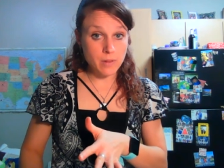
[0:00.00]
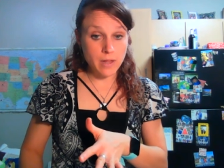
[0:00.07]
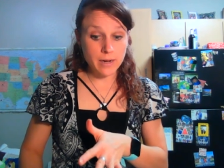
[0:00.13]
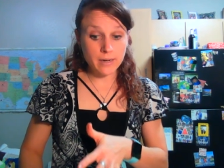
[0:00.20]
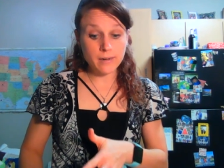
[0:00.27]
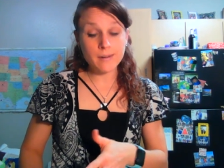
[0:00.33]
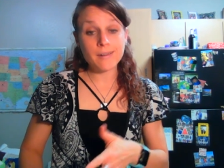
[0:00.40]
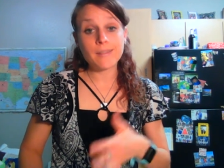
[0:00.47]
on
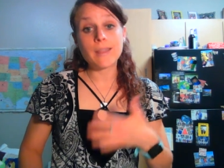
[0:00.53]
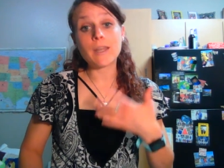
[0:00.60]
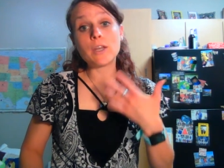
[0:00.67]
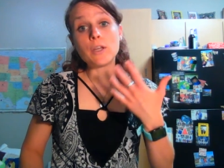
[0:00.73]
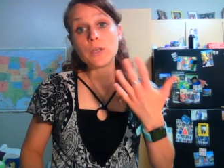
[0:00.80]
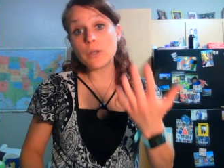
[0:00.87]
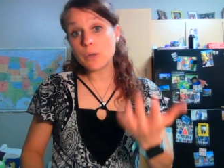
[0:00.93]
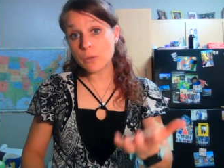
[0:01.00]
it. Then
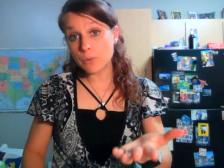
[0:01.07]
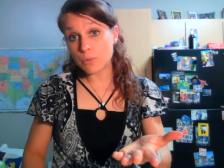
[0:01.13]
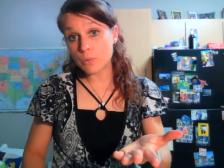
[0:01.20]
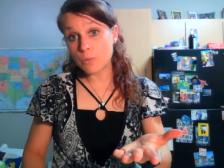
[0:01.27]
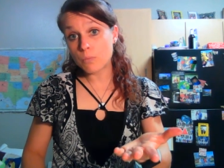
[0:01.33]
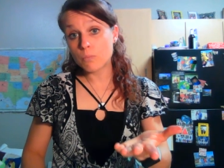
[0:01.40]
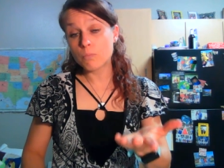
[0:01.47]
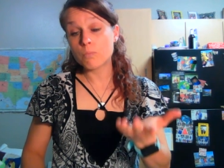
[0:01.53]

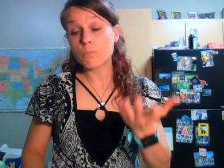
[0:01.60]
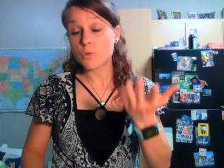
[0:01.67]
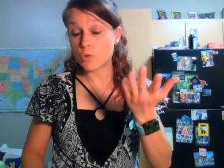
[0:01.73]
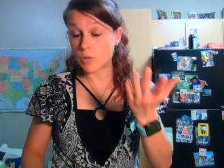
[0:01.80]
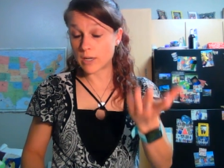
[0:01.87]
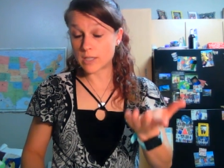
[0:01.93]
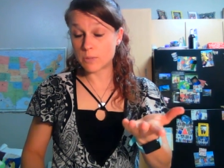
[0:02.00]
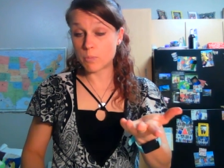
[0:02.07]
you
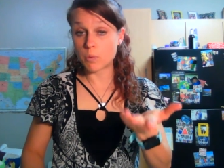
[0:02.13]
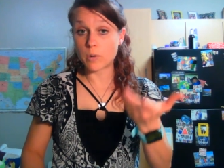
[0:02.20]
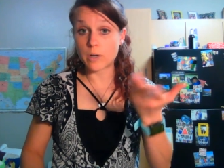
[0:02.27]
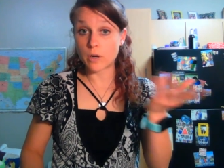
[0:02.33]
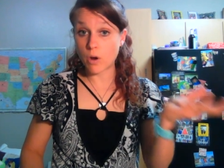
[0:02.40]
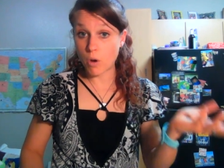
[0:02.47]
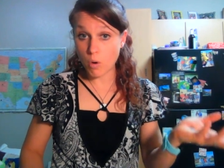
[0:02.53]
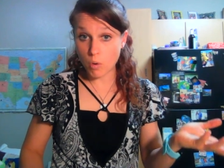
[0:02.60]
transport
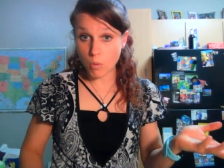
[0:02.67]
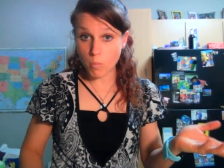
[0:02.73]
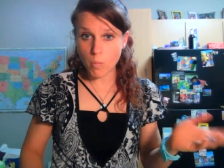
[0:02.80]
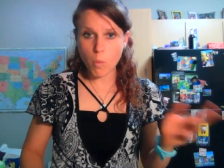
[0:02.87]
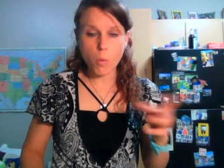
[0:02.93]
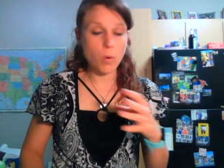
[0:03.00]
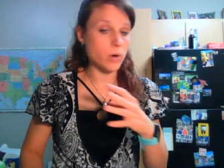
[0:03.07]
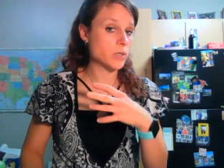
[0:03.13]
it home
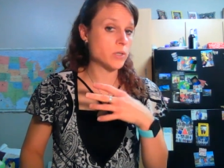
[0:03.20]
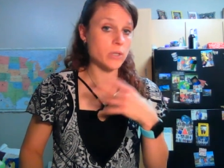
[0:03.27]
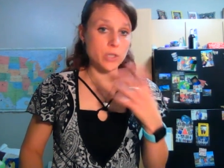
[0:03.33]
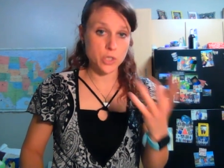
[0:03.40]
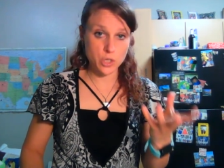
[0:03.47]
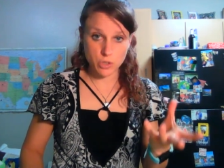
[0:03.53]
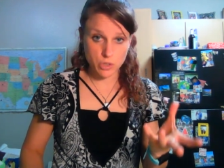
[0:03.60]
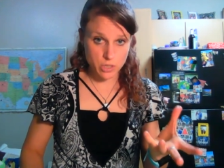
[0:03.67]
or to the
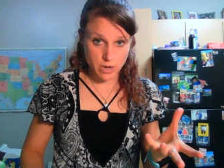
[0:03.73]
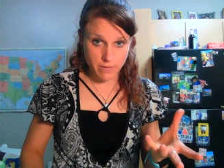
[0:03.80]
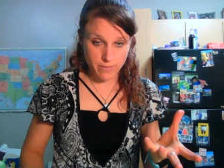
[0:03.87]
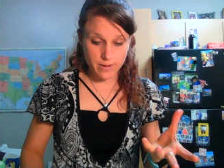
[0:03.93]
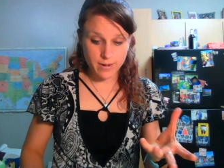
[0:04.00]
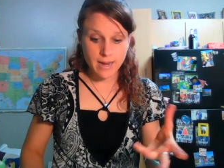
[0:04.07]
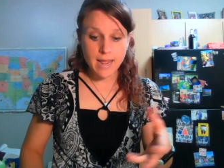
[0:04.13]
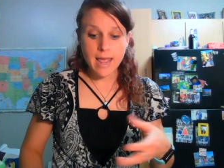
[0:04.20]
church
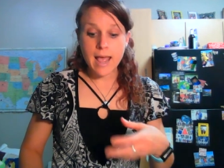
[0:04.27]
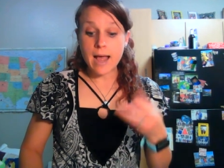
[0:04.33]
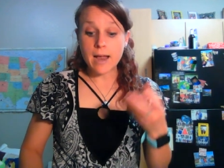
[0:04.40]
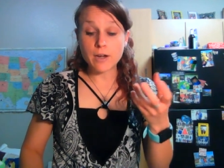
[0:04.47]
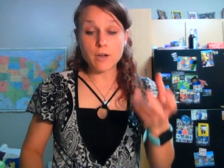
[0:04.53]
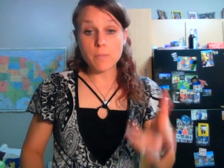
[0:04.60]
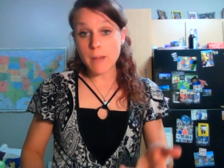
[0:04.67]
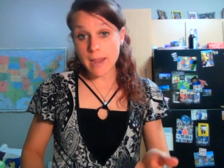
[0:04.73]
oven
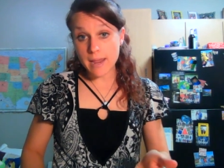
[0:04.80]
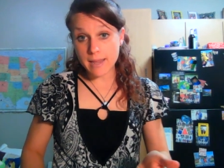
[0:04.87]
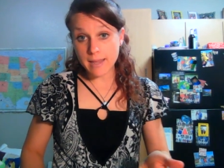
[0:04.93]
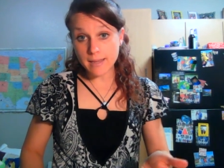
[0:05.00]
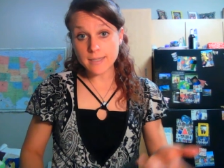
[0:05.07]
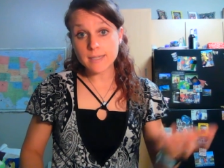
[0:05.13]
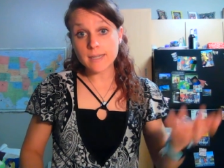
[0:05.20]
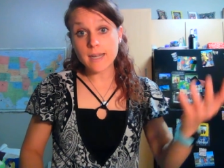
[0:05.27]
and you bake
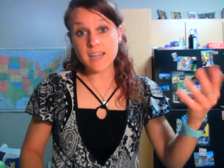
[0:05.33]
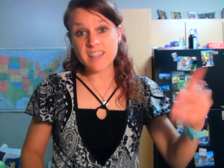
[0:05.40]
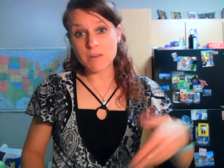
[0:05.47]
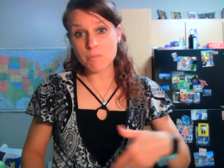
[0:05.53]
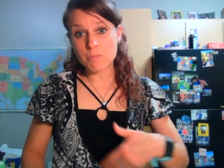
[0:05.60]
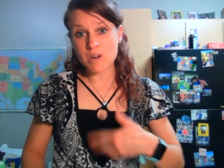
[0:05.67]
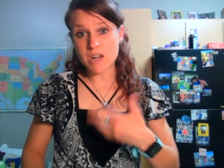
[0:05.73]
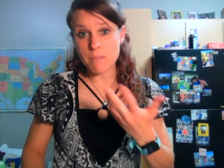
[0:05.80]
it and
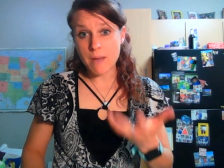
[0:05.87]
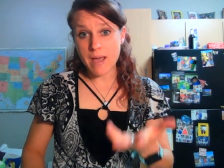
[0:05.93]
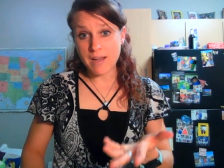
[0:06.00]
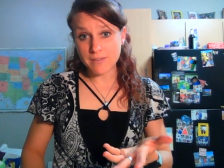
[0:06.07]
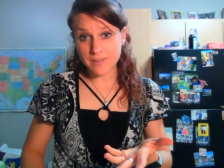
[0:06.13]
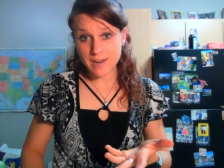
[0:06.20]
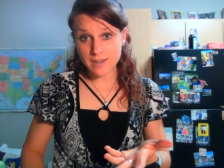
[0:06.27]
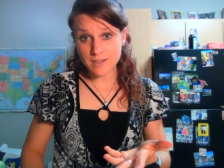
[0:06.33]
then bring it
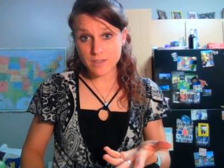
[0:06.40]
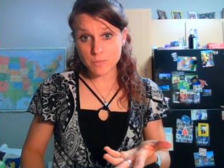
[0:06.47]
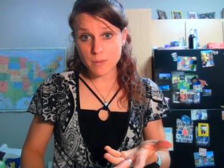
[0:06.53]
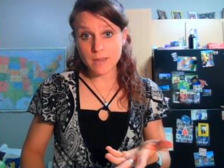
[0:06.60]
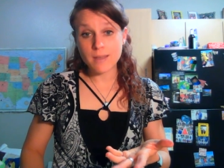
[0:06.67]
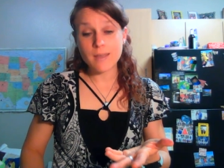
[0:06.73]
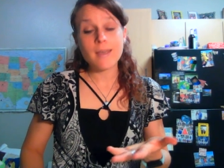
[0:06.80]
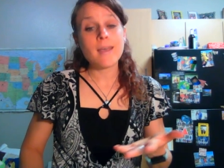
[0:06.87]
back the next
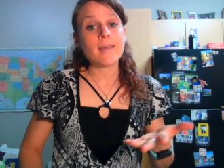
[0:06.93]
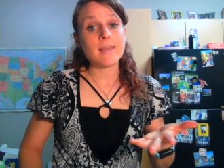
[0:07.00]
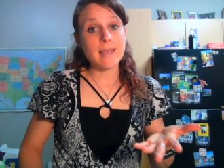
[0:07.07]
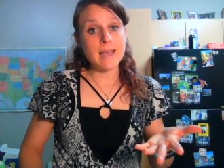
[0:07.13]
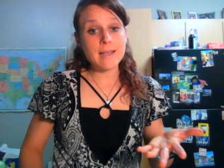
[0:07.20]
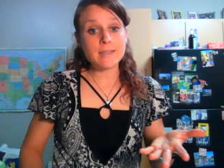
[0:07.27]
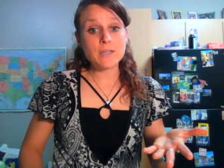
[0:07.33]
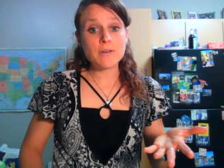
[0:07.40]
week.
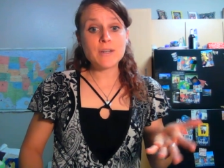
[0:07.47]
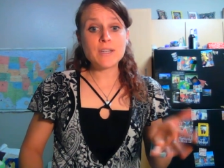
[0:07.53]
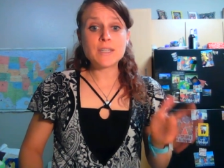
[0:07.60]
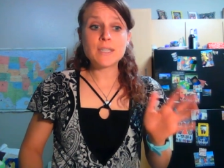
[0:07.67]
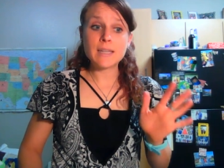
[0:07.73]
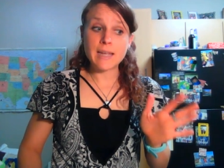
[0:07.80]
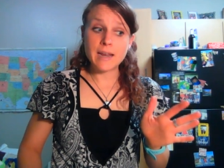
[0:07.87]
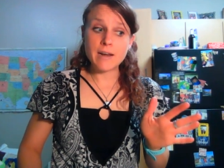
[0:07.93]
Yes, there is
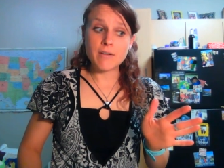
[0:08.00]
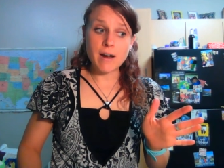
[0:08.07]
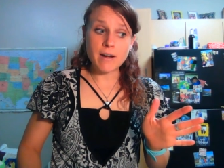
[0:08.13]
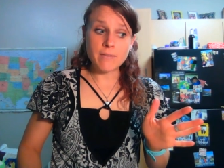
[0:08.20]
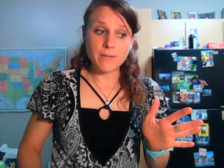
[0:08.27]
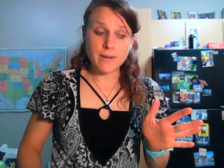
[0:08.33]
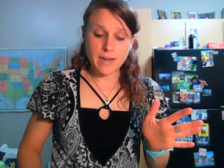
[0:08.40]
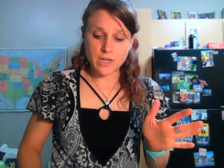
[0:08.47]
delayed
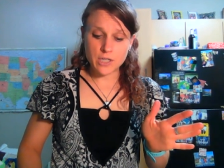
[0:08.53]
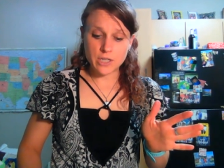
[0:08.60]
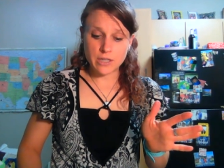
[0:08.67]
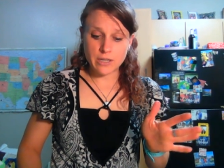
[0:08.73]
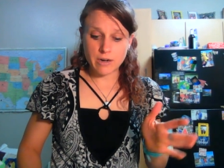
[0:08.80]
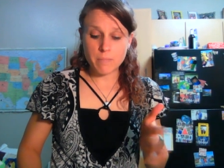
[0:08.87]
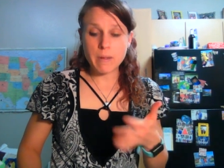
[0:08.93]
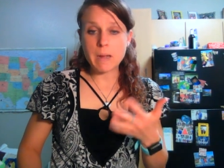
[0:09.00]
gratification
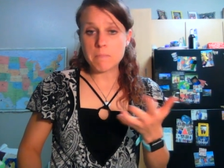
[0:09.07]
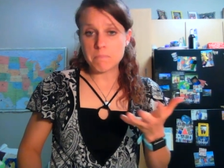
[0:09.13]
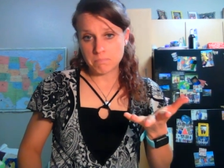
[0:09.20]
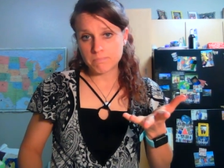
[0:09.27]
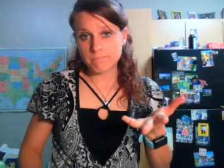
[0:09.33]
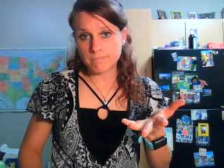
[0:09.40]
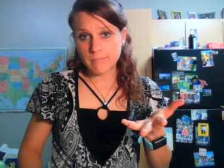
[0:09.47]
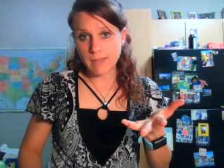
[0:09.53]
there, but
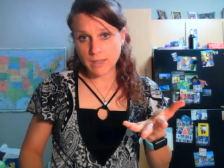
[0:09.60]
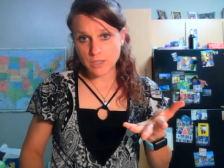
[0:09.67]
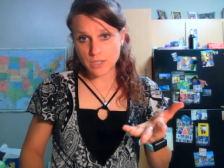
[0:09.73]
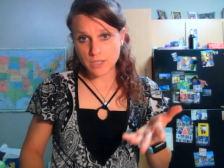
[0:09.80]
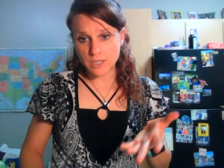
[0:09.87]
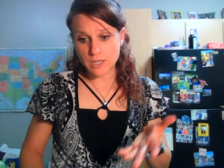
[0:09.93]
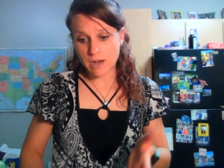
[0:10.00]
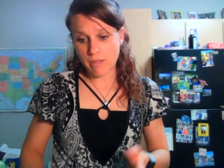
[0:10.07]
that's
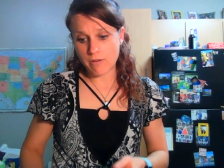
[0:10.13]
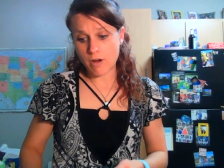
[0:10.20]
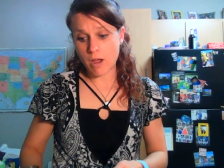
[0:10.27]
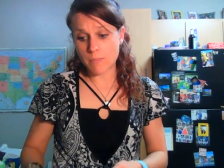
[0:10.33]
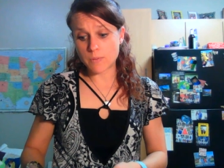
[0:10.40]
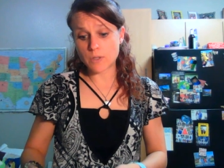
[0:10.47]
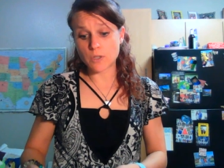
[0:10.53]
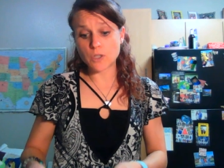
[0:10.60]
just another
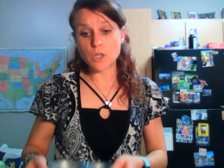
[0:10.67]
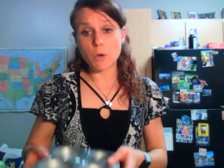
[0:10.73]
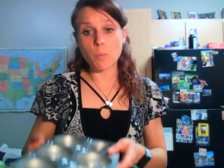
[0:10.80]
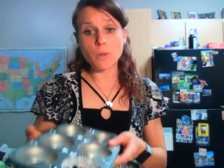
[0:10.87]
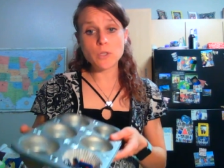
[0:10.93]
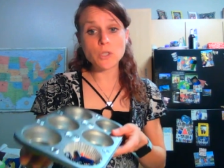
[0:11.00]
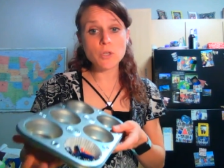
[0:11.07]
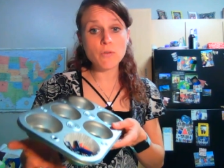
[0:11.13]
option. So
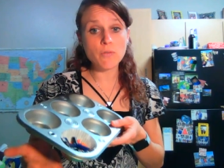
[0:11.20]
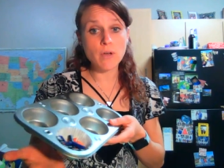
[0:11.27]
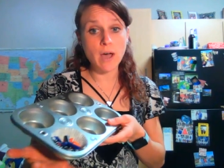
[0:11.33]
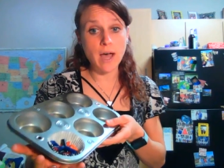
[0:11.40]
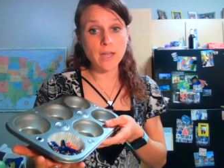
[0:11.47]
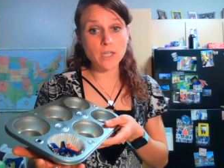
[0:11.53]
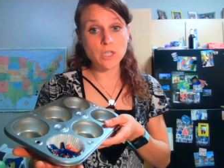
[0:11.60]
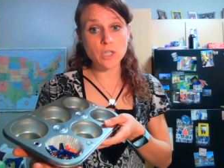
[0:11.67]
once you've
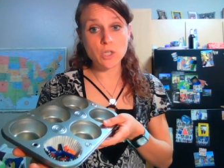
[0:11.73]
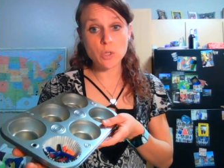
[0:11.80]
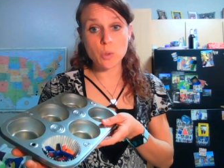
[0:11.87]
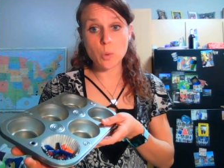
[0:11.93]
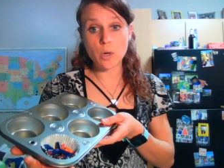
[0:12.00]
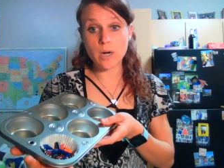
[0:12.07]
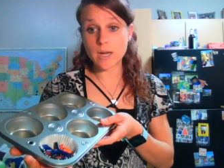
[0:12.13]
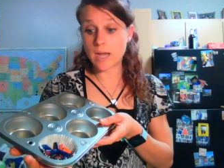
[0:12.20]
got
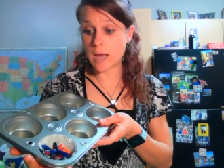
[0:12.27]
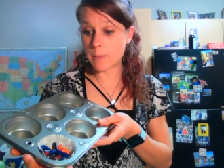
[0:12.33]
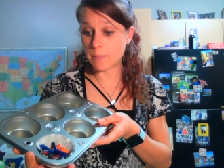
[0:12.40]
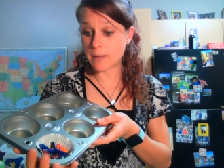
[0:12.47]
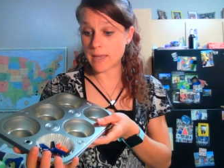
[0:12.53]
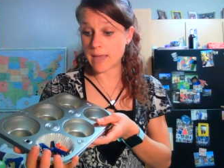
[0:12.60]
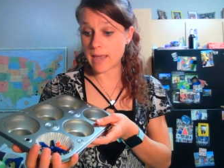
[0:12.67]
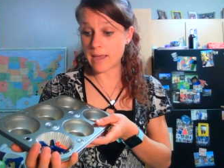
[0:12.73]
your
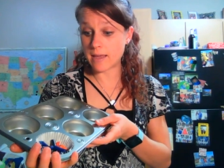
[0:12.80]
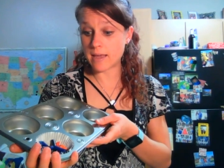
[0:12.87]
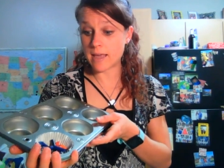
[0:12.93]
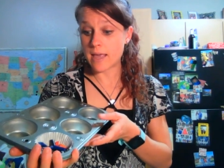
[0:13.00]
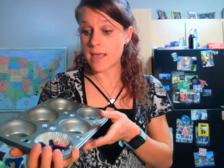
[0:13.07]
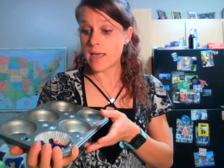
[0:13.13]
cupcake